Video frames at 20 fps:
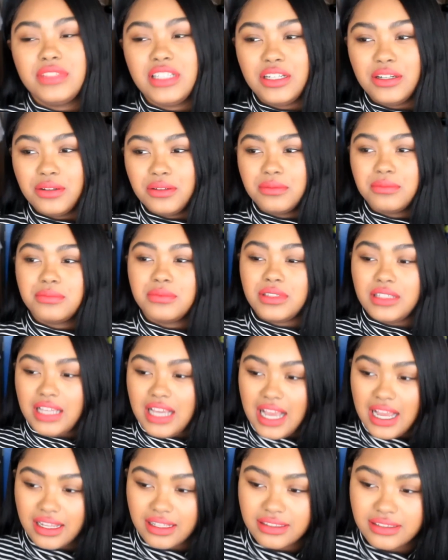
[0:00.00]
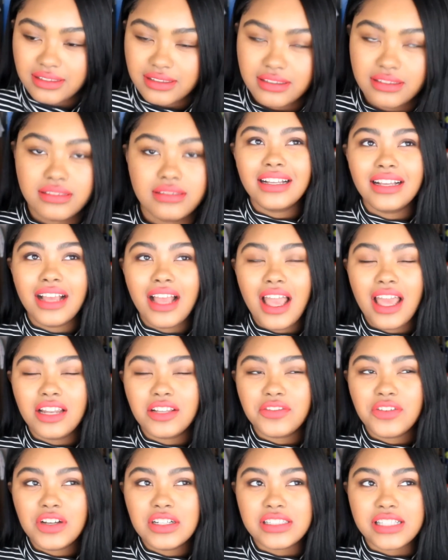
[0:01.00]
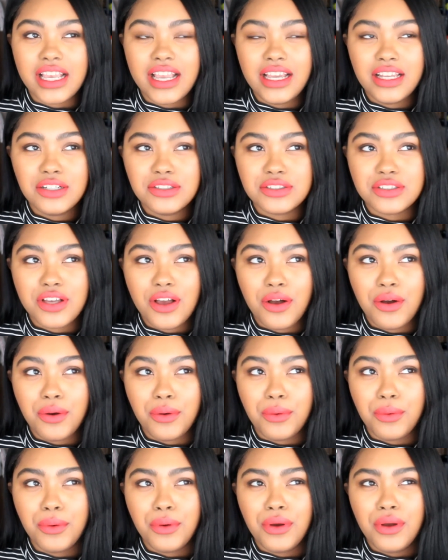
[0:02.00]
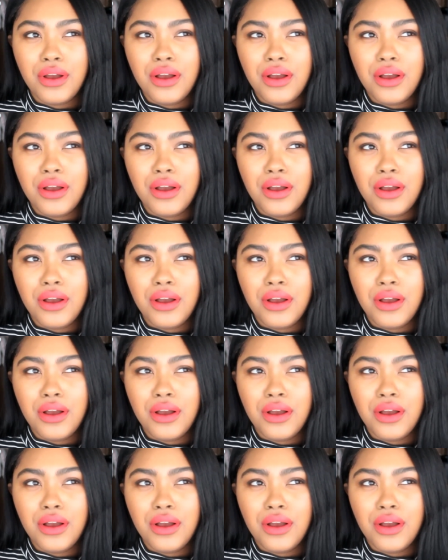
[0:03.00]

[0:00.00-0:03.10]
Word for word: you know, relax. And as far as haters go,